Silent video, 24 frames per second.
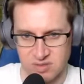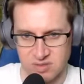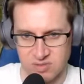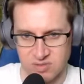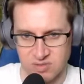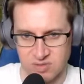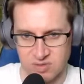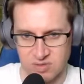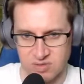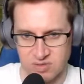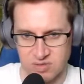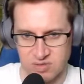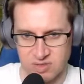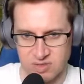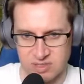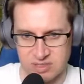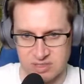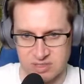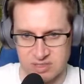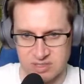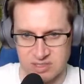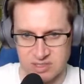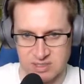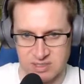We'll
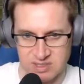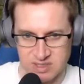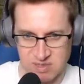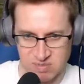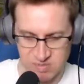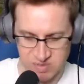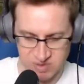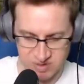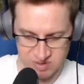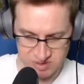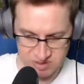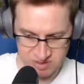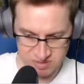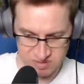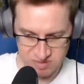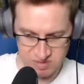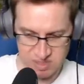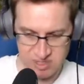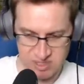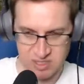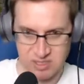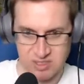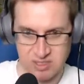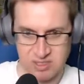raise this up a little
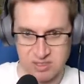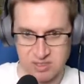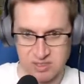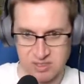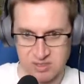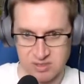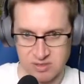bit.